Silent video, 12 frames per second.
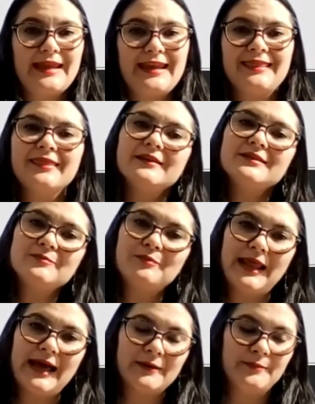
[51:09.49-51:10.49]
In this
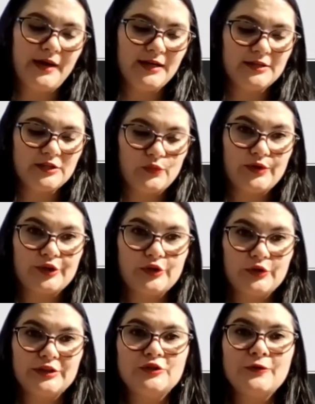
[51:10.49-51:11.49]
black box, we're
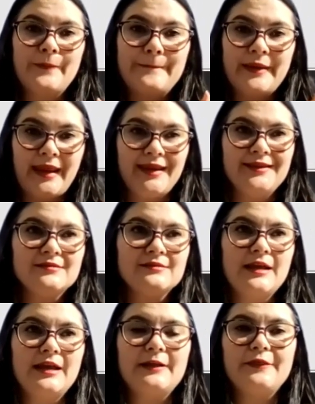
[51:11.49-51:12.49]
going to
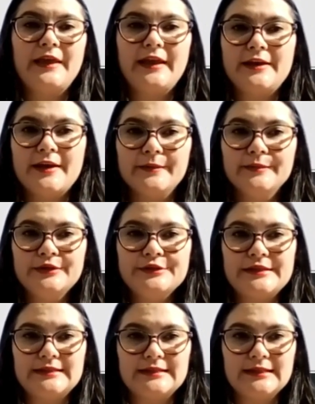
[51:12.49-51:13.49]
paste the numbers,
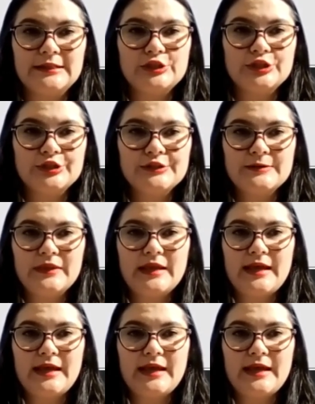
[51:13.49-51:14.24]
the signatures,